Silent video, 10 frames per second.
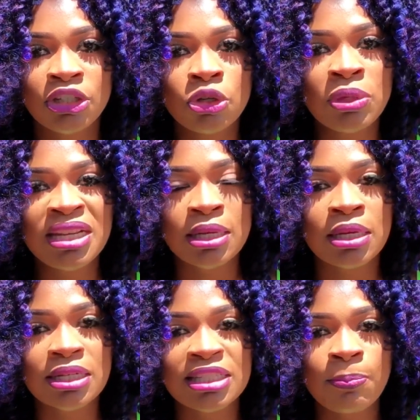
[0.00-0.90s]
You need to
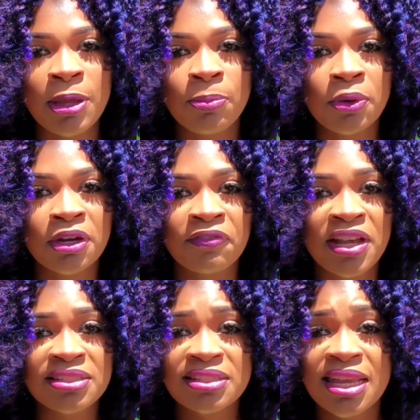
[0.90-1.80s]
look some people in the
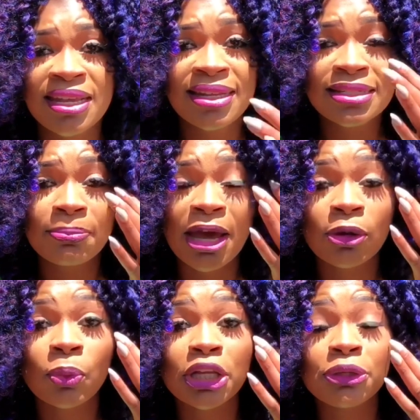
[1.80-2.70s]
face and say, it doesn't
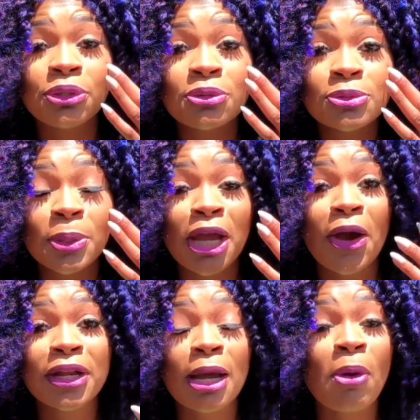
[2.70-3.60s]
matter what you do,
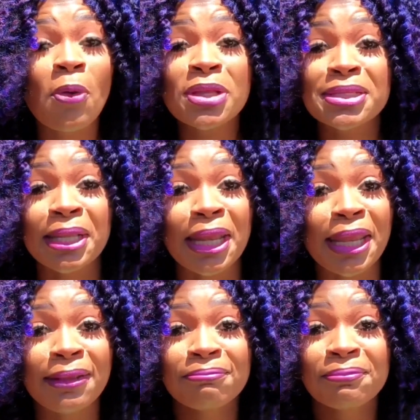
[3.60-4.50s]
sweetheart. I'm always going to
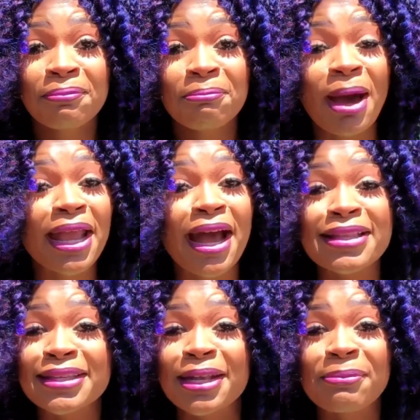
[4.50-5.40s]
eat. My
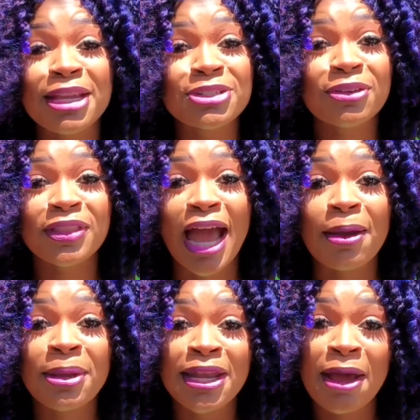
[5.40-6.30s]
God's going to make sure that I
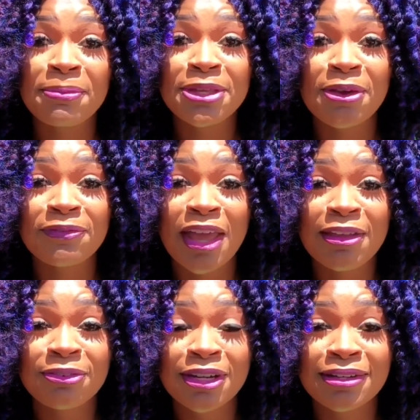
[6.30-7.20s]
may not be your
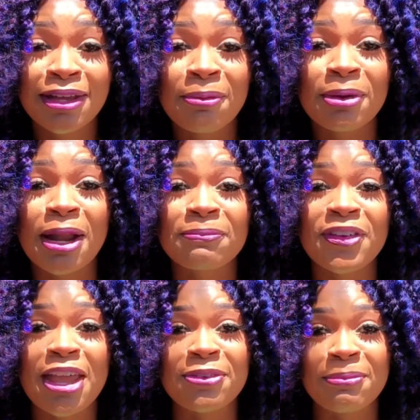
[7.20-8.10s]
favorite, but I'm
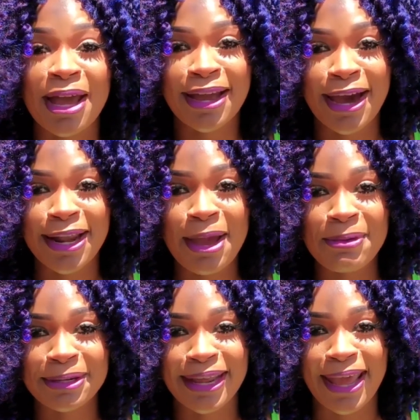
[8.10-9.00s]
favored by God. How
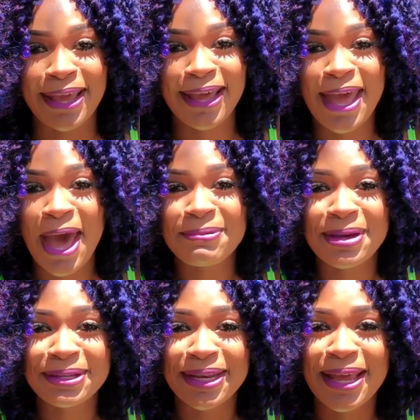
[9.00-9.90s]
about that? How
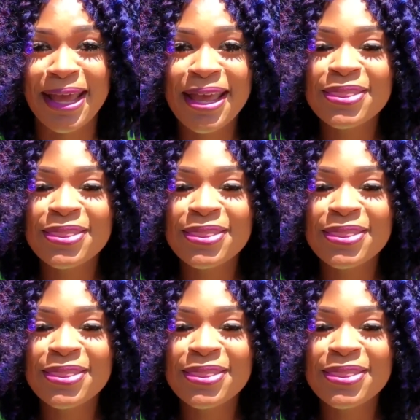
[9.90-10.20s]
about that?